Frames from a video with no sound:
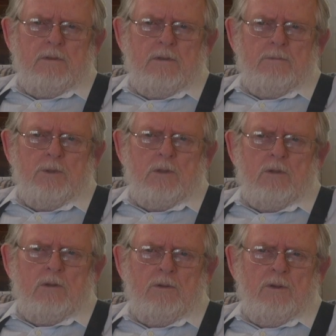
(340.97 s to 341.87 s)
a book
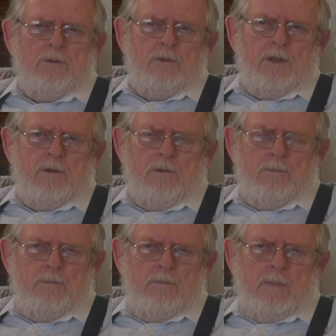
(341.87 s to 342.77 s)
called On the Way
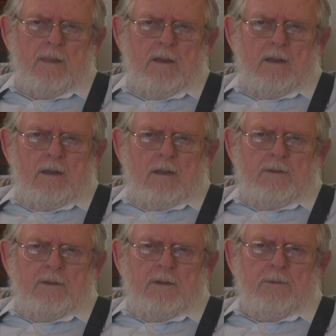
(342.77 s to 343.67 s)
Home.
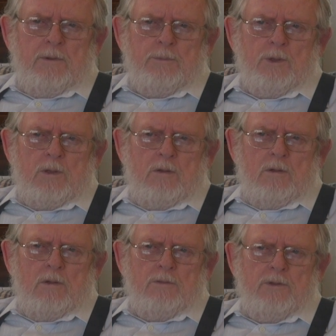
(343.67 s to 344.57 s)
Then I wrote a book
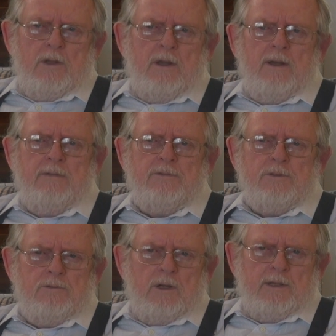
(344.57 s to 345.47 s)
called The Lives
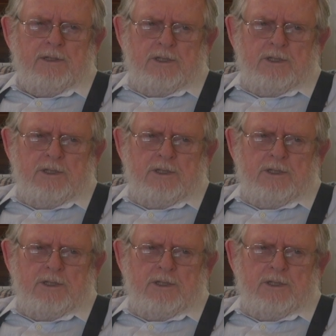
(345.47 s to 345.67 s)
of Riley